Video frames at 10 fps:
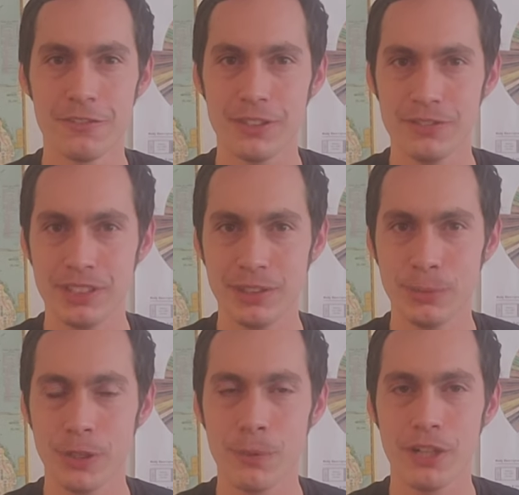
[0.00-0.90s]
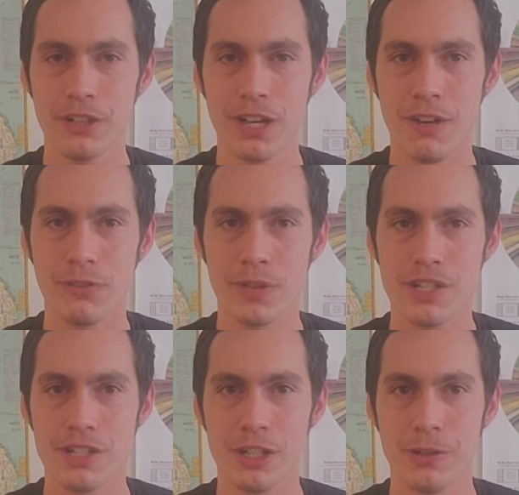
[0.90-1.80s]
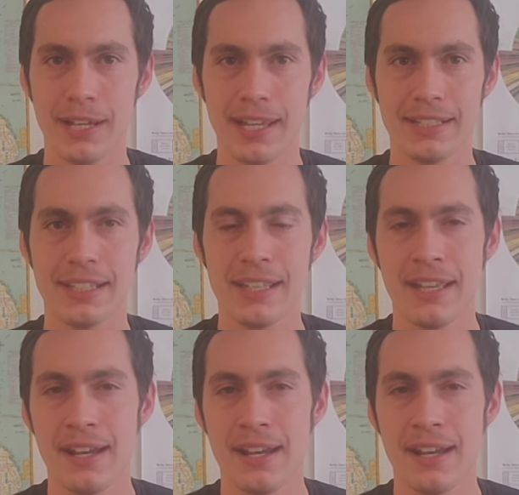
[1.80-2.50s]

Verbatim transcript: 15 to 1 water to coffee ratio, and